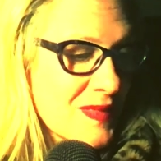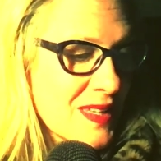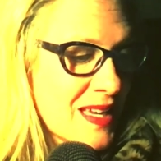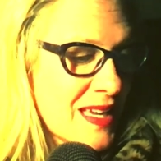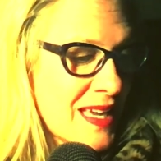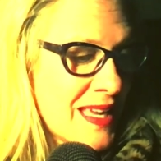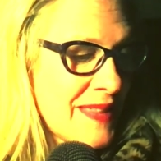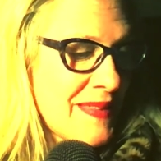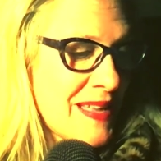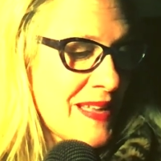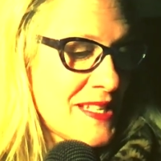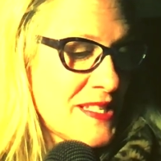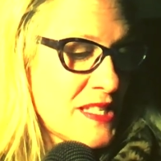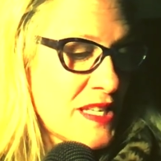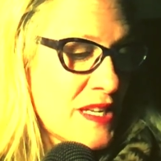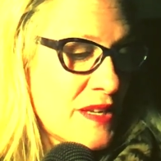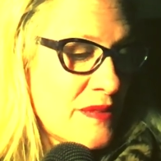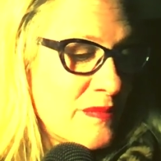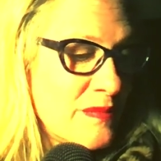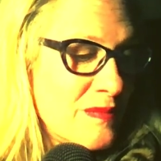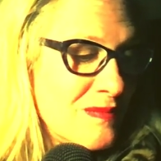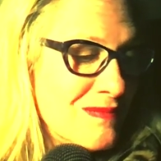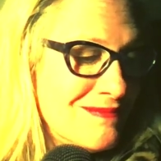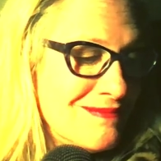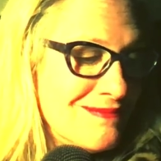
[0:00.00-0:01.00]
And that's it.
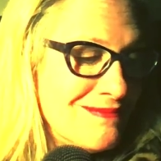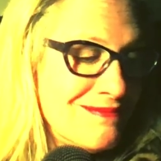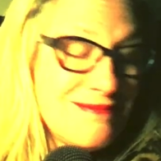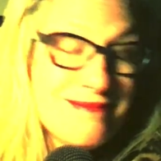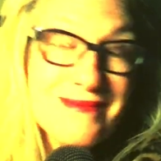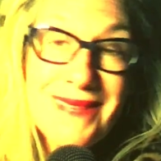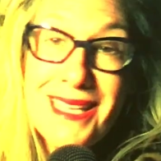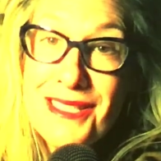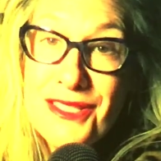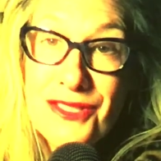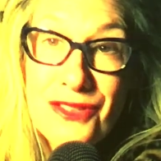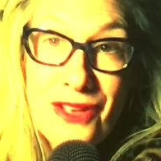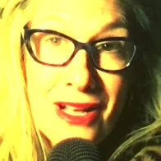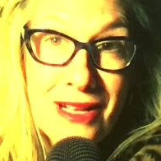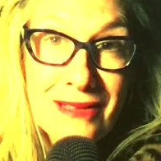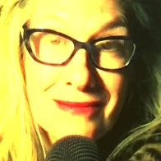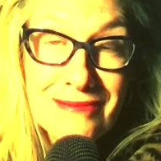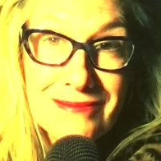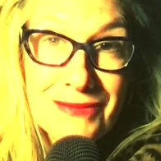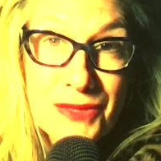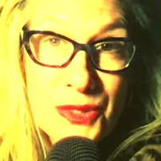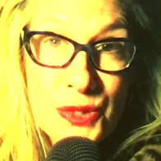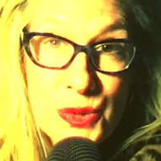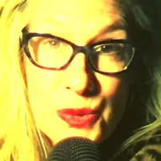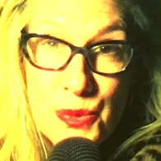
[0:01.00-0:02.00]
That's all
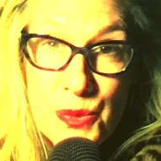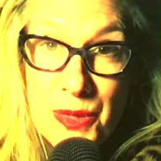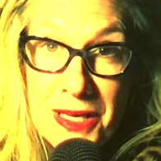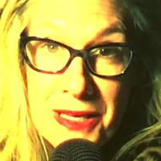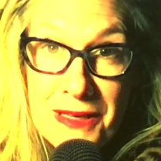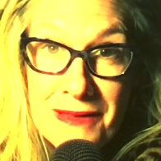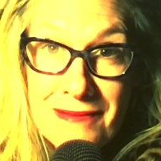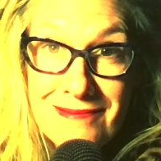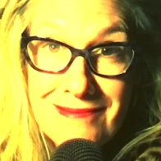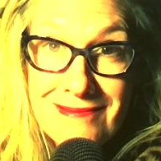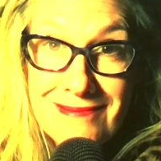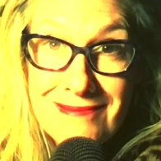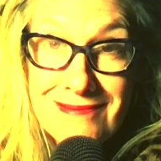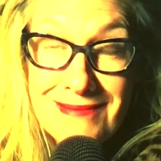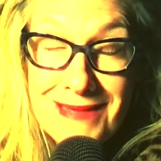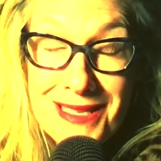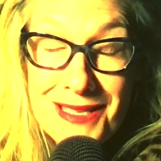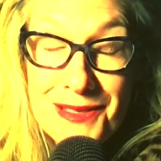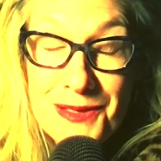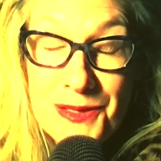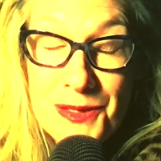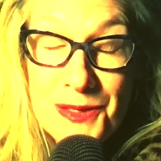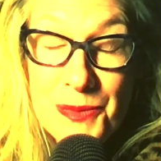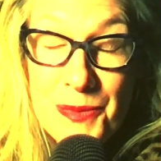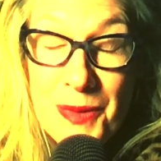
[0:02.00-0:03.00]
this week.
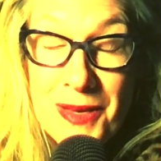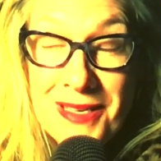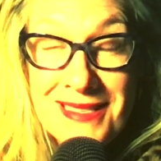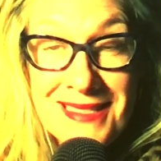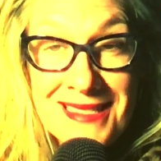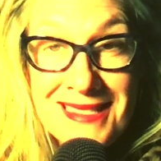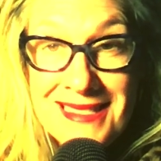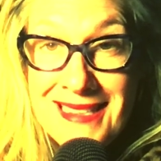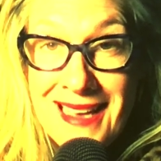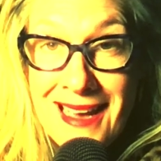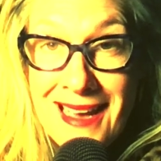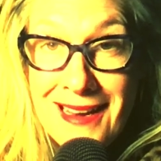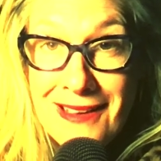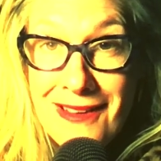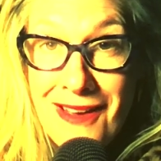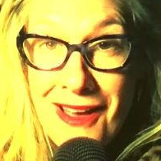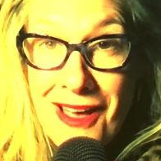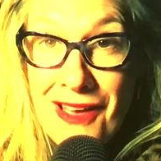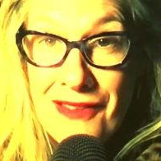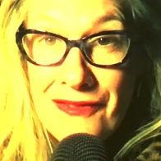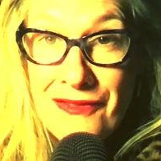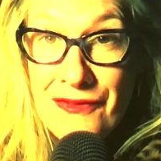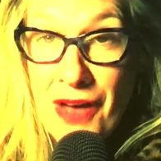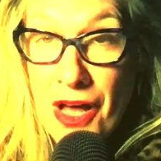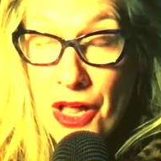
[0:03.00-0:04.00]
This is Smugsy signing
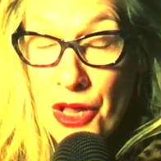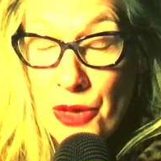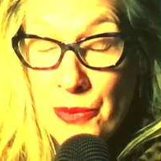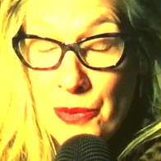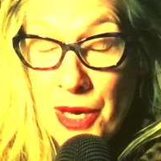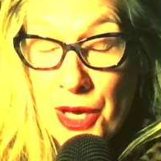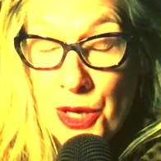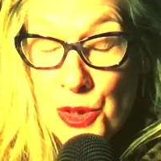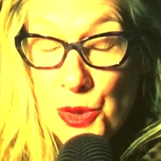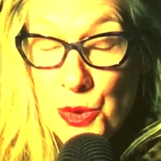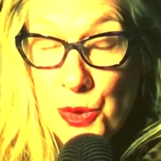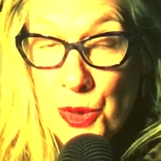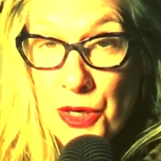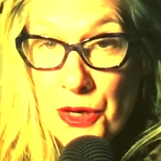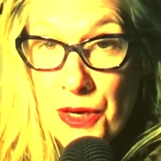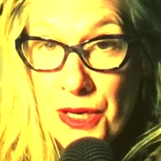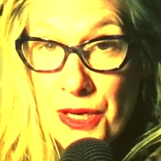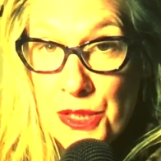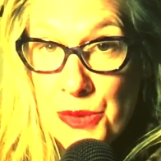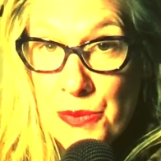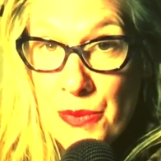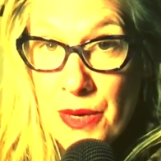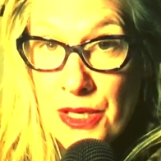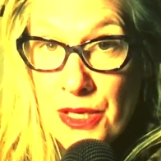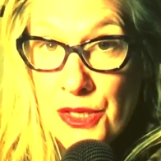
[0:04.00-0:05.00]
off. Follow me on Twitter at
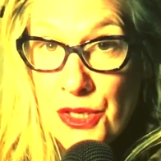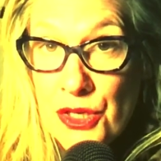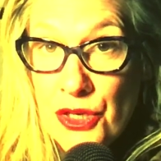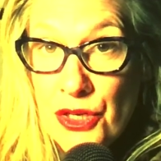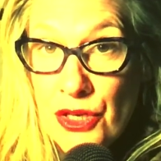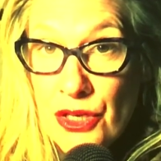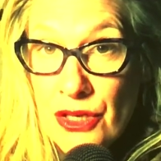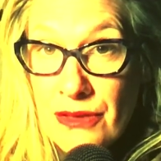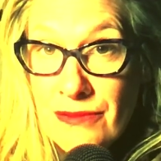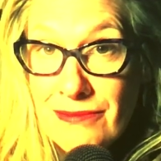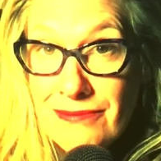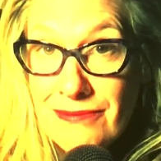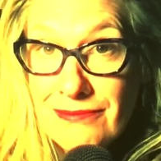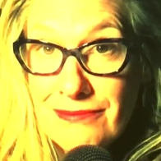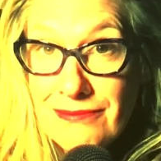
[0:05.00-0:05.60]
SmugsyGirl.